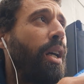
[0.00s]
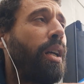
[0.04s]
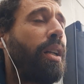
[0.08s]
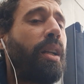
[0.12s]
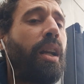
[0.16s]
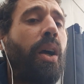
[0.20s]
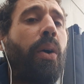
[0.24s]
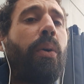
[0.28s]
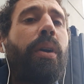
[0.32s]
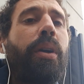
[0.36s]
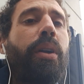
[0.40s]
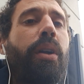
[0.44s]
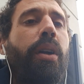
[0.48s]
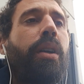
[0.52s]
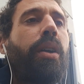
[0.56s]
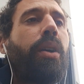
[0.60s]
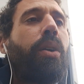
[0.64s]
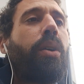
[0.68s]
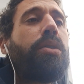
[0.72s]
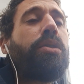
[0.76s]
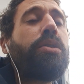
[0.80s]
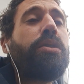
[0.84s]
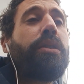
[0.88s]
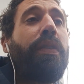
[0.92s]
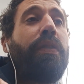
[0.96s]
Now we're gonna
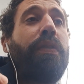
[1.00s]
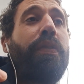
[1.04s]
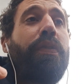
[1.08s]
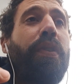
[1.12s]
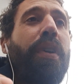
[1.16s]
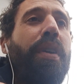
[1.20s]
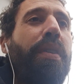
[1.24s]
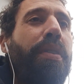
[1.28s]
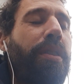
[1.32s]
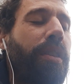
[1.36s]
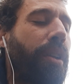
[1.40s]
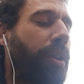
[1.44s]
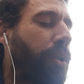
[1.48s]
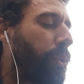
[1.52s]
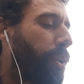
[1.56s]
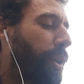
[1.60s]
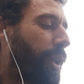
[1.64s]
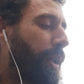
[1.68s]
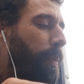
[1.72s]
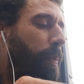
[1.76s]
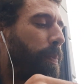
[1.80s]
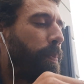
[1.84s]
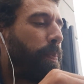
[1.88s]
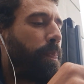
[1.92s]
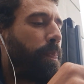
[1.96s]
go to the fifth degree.